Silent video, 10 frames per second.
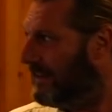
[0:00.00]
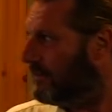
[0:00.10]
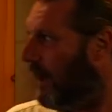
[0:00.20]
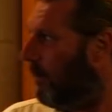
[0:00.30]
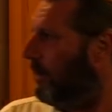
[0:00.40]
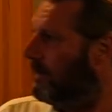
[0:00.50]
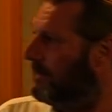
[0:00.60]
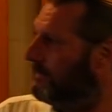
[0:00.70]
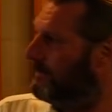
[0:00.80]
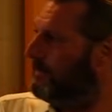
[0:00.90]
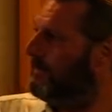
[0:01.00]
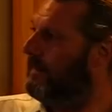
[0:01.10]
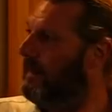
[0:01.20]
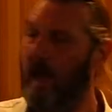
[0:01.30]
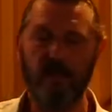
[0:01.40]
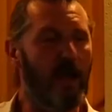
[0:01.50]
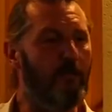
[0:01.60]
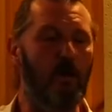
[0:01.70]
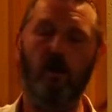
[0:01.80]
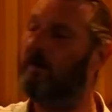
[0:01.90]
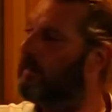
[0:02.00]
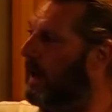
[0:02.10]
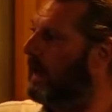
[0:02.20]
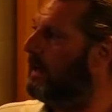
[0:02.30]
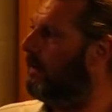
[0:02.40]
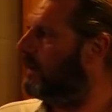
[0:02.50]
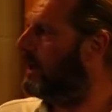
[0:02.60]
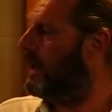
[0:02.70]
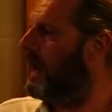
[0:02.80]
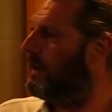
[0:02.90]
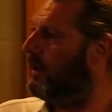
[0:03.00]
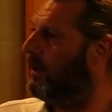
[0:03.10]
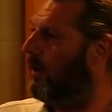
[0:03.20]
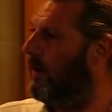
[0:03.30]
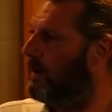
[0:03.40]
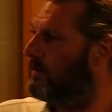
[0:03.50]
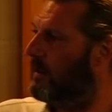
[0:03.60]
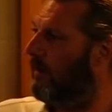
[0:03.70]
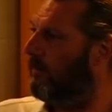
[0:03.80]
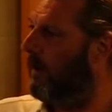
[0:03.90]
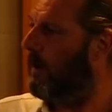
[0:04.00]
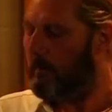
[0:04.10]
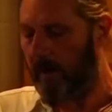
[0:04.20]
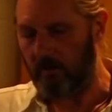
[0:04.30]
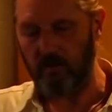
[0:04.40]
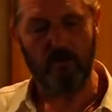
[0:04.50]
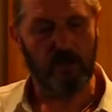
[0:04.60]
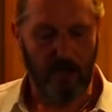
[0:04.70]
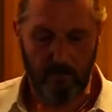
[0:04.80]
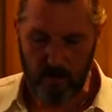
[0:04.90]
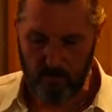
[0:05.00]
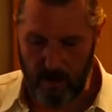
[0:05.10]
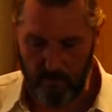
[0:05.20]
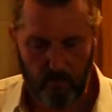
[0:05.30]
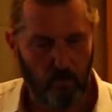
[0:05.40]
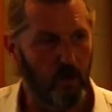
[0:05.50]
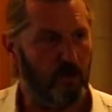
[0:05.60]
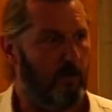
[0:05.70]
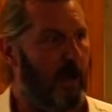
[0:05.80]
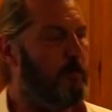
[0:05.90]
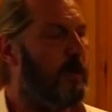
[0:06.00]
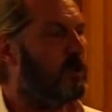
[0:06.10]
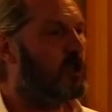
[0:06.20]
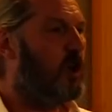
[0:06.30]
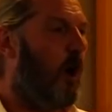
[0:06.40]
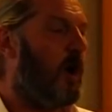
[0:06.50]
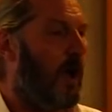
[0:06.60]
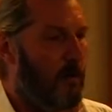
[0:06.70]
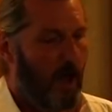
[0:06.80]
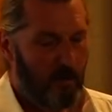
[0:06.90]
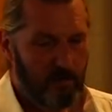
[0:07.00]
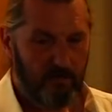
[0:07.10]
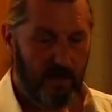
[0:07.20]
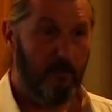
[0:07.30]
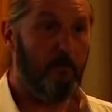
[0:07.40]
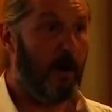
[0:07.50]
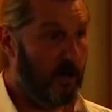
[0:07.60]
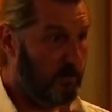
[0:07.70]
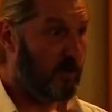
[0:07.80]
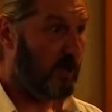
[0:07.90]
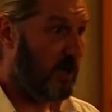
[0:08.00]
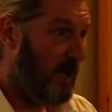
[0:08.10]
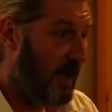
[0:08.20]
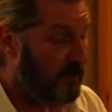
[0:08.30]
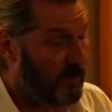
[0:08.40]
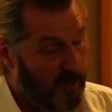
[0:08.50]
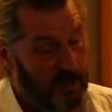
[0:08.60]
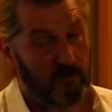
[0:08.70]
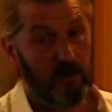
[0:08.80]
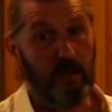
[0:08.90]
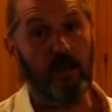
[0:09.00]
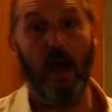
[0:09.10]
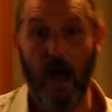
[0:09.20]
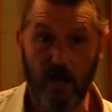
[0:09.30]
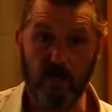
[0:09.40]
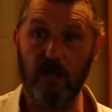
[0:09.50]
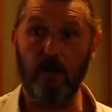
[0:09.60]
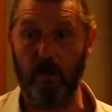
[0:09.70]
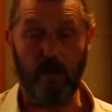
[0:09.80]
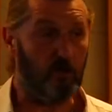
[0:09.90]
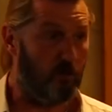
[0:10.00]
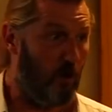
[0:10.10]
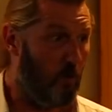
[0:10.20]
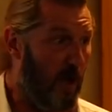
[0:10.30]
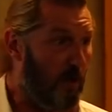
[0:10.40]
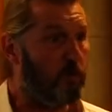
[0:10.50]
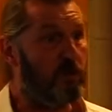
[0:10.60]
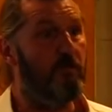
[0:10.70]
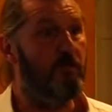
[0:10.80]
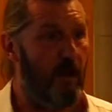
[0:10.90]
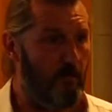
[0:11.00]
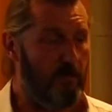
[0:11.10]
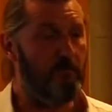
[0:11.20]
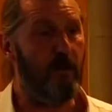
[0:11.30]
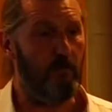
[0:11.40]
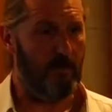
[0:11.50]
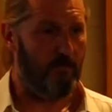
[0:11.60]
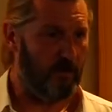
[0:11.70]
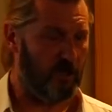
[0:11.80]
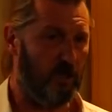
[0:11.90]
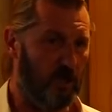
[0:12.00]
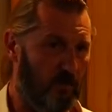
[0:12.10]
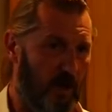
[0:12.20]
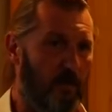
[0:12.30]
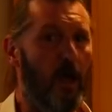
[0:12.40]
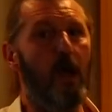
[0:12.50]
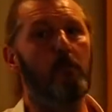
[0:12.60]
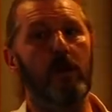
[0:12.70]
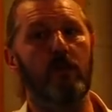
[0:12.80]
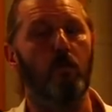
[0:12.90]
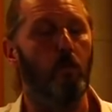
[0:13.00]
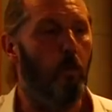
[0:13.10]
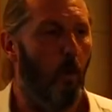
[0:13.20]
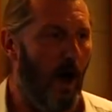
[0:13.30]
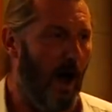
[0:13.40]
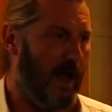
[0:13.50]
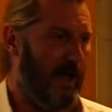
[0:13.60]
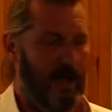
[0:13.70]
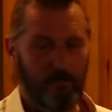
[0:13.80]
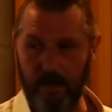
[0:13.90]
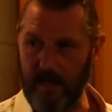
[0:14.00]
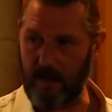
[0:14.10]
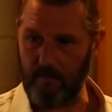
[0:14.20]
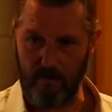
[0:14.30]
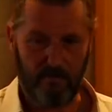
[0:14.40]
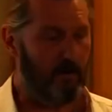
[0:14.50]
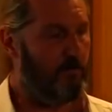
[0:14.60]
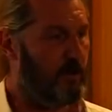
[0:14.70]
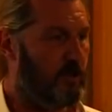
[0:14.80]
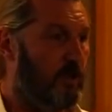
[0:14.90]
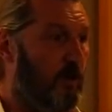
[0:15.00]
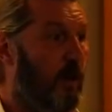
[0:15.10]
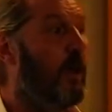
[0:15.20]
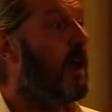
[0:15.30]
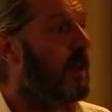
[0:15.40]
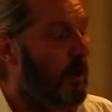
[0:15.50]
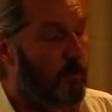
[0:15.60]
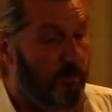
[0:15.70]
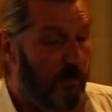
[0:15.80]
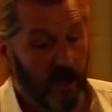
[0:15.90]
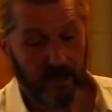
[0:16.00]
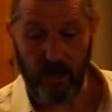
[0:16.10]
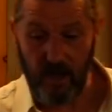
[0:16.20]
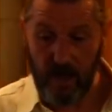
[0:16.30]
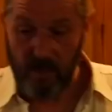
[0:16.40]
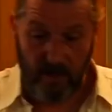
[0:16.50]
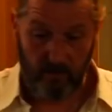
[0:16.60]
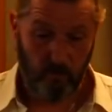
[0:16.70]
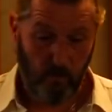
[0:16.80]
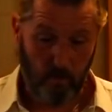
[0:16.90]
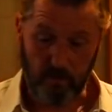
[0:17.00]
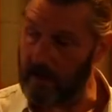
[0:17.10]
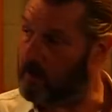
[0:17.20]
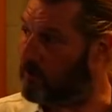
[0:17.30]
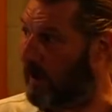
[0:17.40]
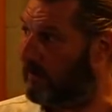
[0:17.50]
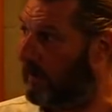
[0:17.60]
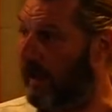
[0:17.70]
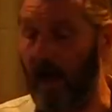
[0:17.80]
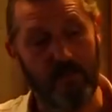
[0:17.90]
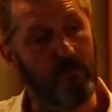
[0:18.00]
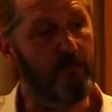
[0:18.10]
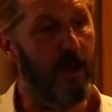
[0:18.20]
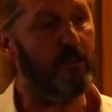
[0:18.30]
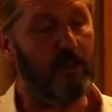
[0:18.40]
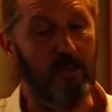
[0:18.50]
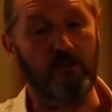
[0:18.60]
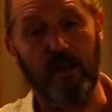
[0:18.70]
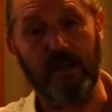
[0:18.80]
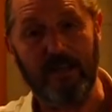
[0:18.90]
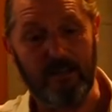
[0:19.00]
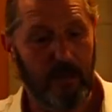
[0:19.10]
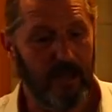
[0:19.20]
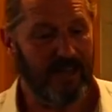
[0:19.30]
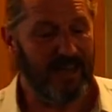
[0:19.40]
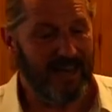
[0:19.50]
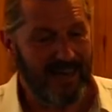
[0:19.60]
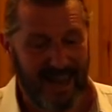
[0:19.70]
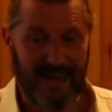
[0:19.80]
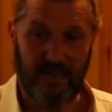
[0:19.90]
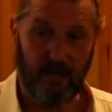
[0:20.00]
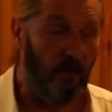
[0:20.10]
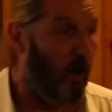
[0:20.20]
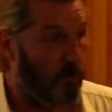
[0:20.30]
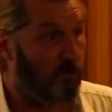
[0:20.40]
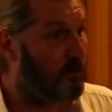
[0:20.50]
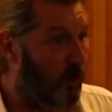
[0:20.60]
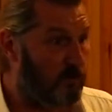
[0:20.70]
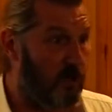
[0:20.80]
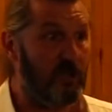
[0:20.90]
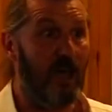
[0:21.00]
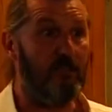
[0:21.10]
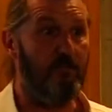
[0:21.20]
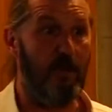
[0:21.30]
So, let's have a look at the idea of the Canadian Corps itself. Because Shane B. Shriver's words about it being shock army of the Empire, especially in 1918, actually ring true. It was a very, very efficient unit. But it's why it became a very efficient unit that we find it's most interesting, and the fact is that being Canadian or Scottish has